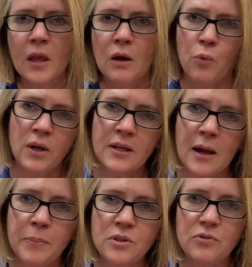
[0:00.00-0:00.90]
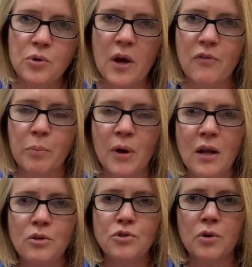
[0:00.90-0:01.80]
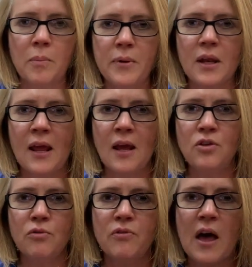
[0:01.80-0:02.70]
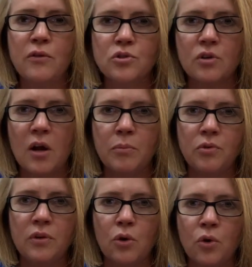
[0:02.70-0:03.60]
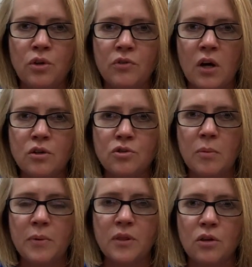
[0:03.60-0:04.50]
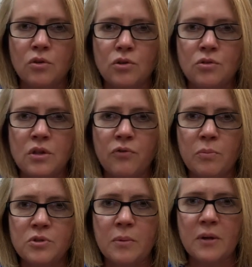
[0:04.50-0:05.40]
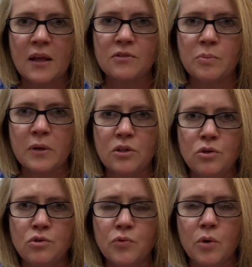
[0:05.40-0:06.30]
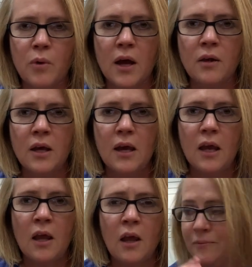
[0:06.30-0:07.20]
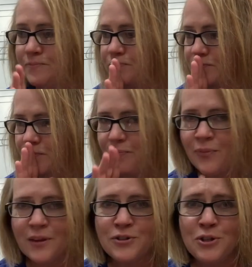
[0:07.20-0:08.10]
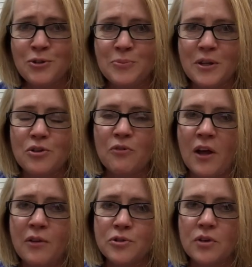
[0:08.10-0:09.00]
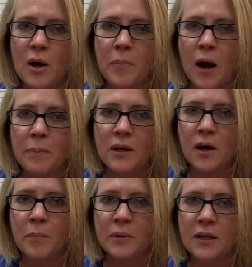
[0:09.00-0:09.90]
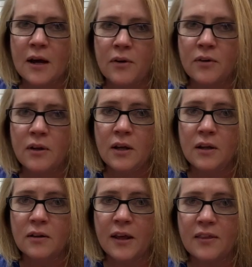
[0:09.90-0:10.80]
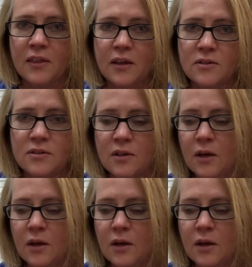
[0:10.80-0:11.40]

what happens if you have a brand new trumpet and your valves are not moving, or you've got a trumpet that you're using from somebody that hasn't been used for a while, excuse me, and your valves are not popping up and down like this.